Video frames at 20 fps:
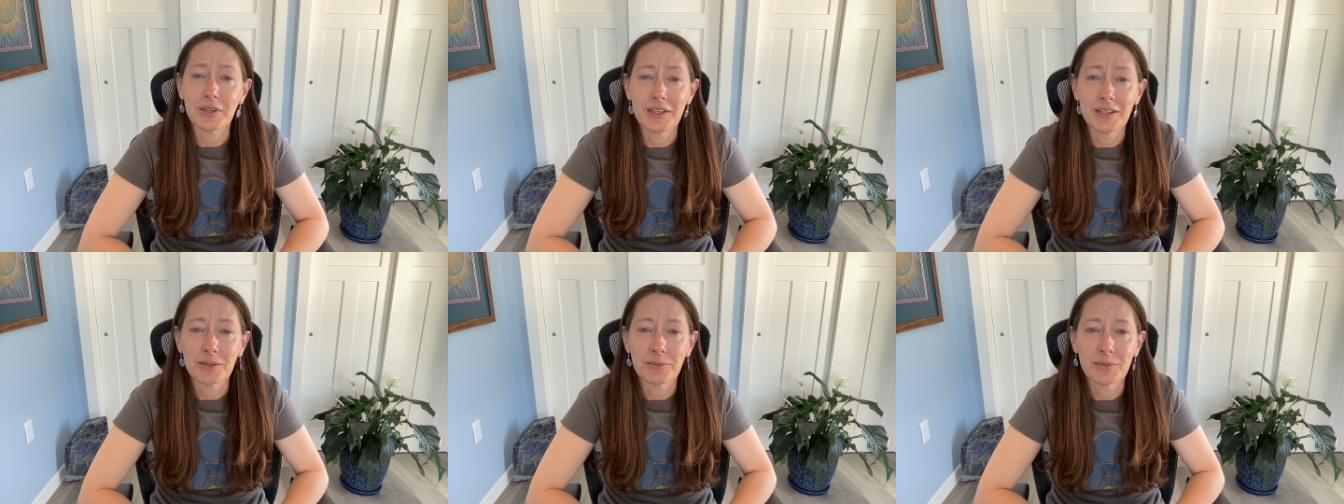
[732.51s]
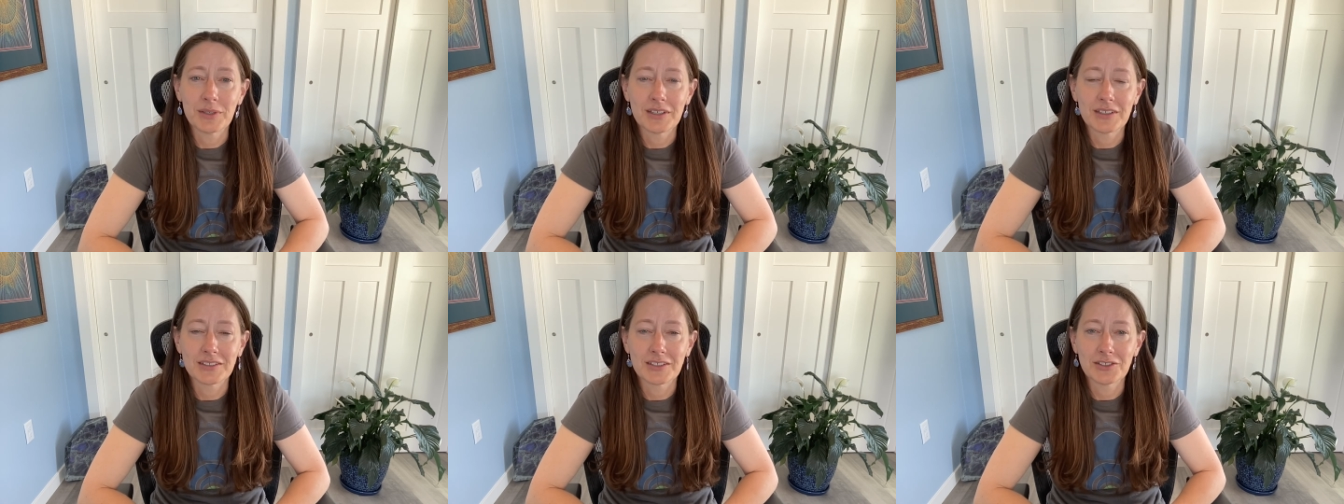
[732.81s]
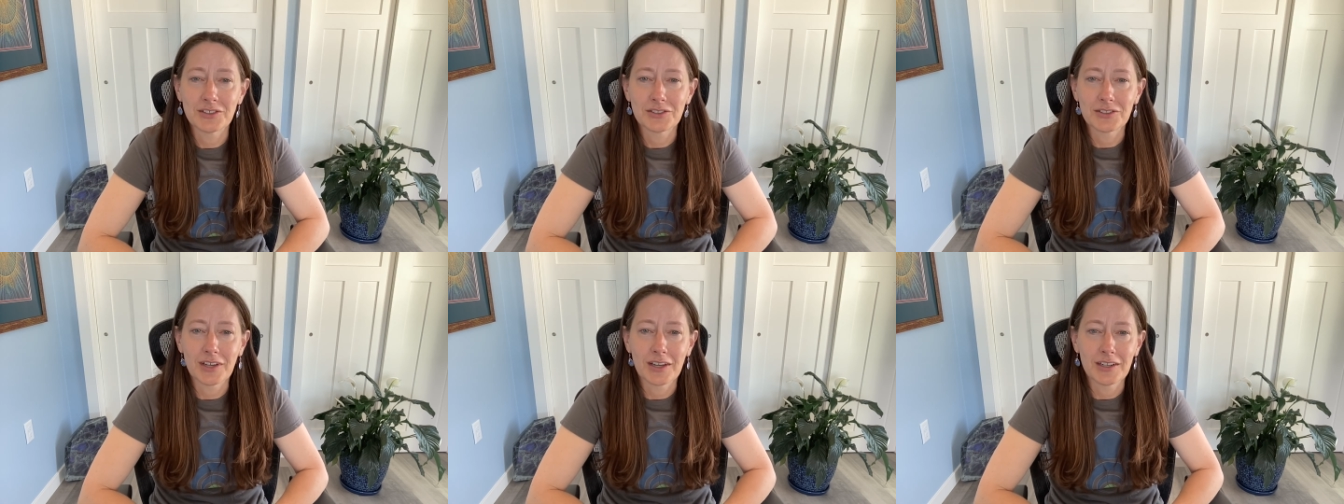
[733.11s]
it because I
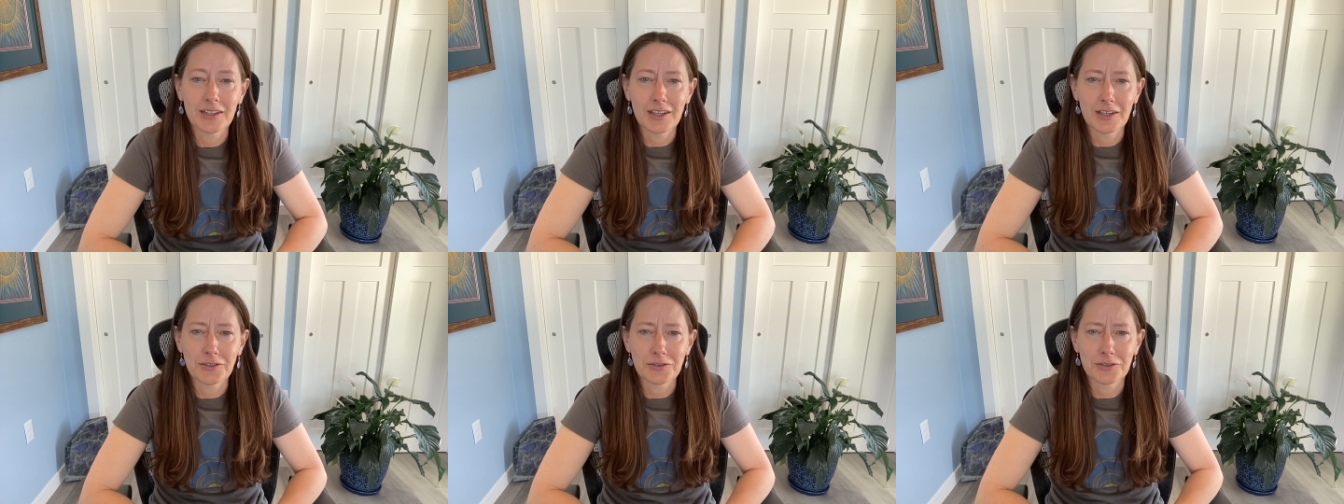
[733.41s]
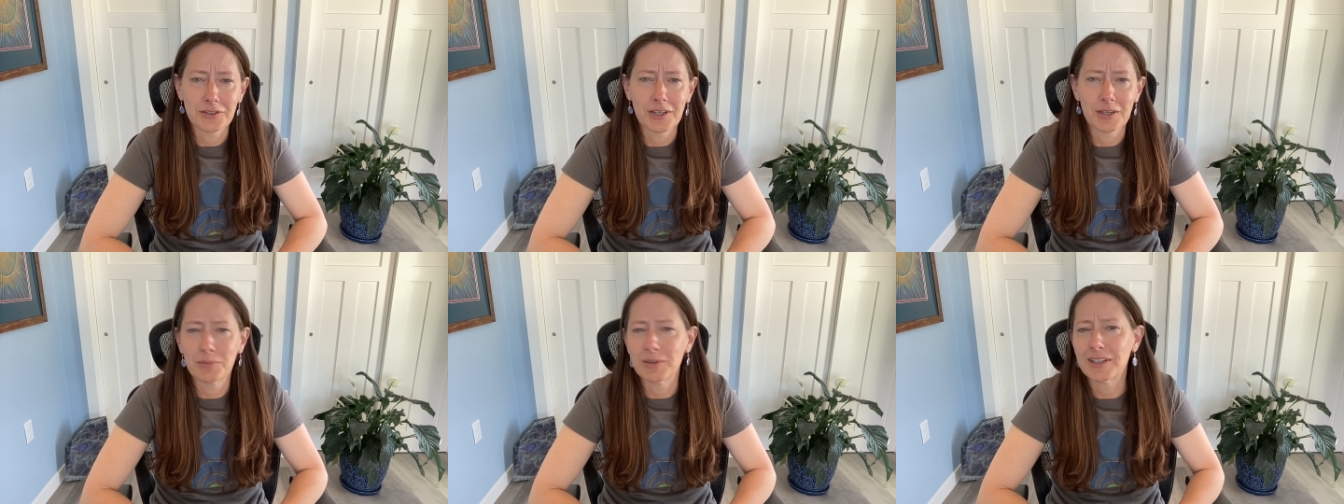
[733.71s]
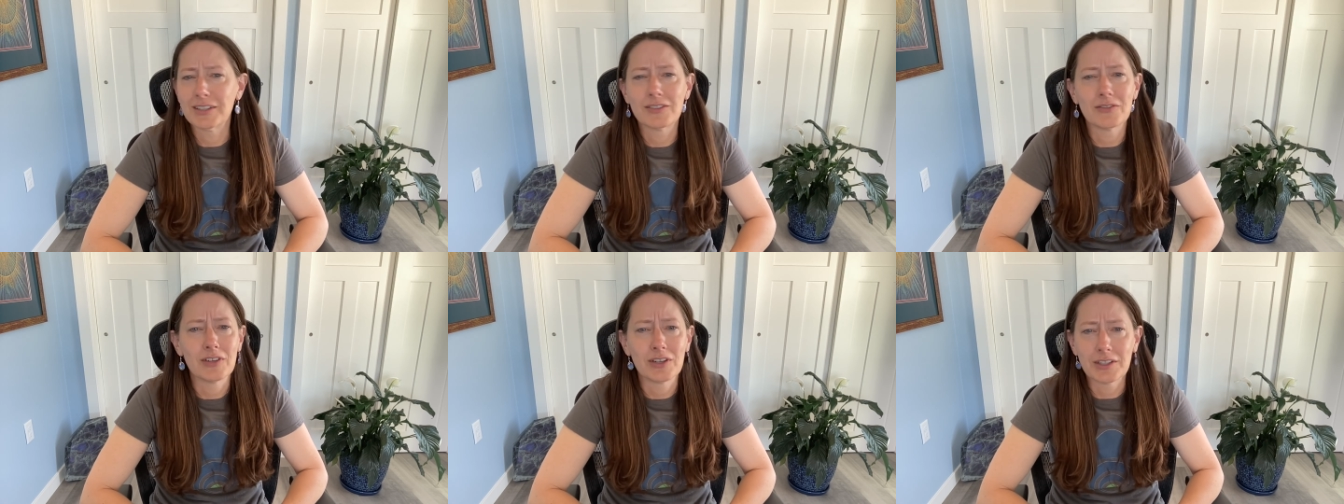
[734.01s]
just got it yesterday, but
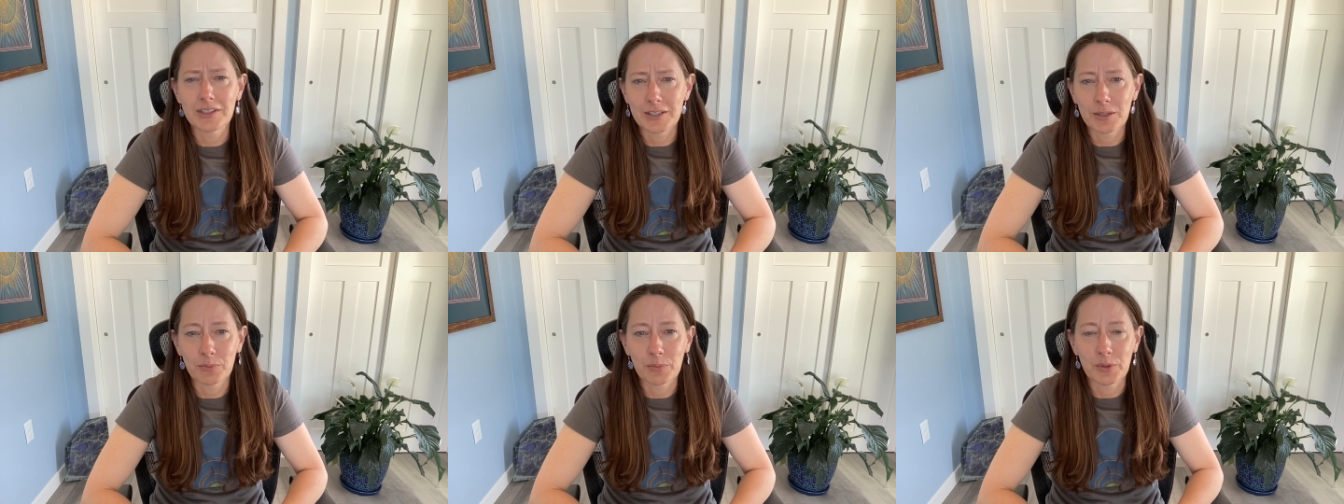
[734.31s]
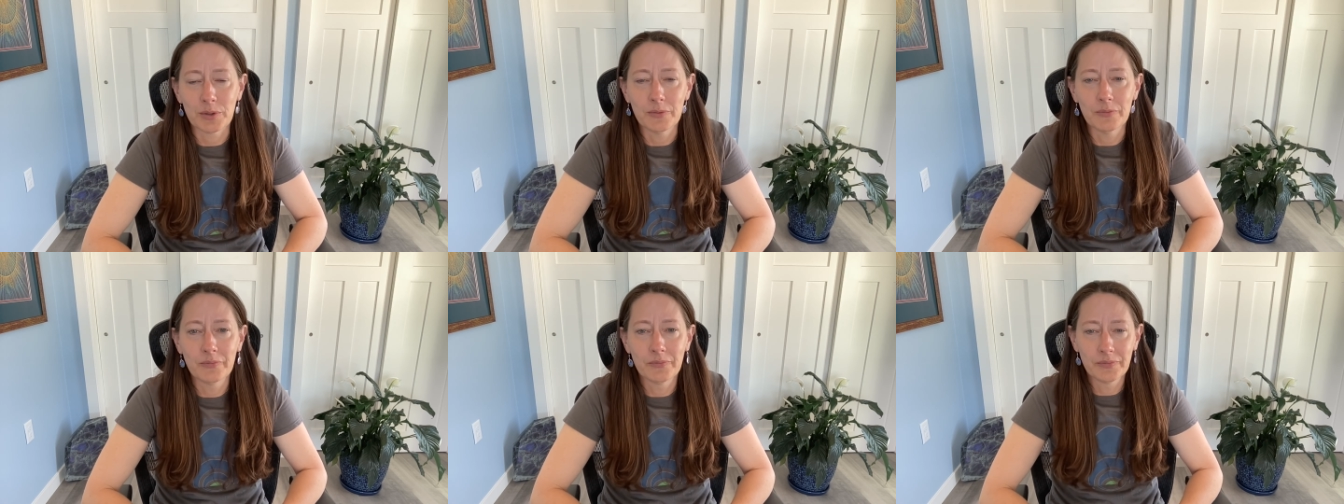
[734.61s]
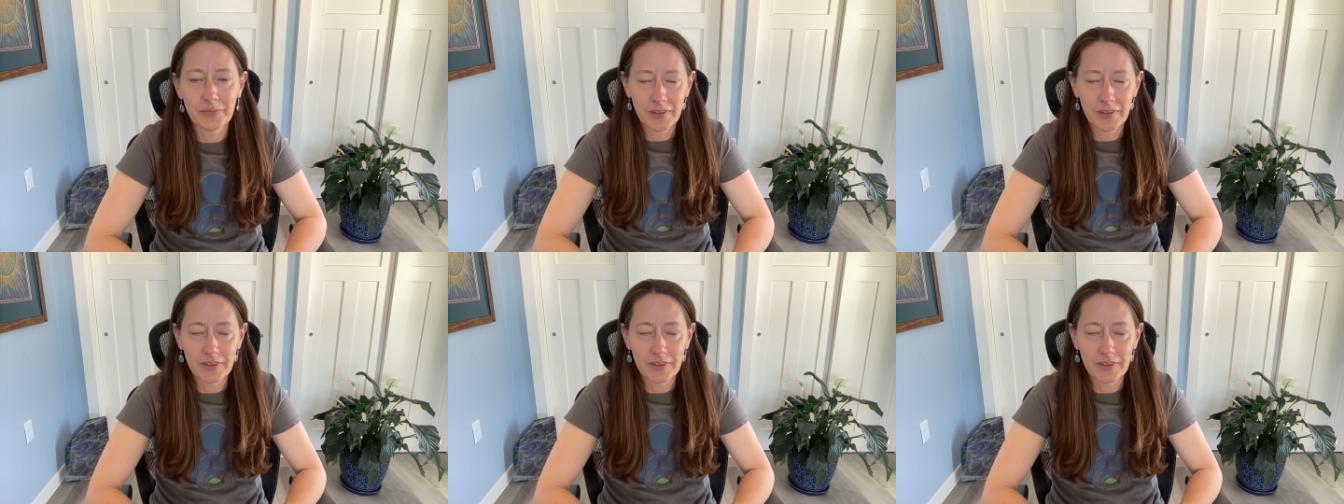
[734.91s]
it's very simple.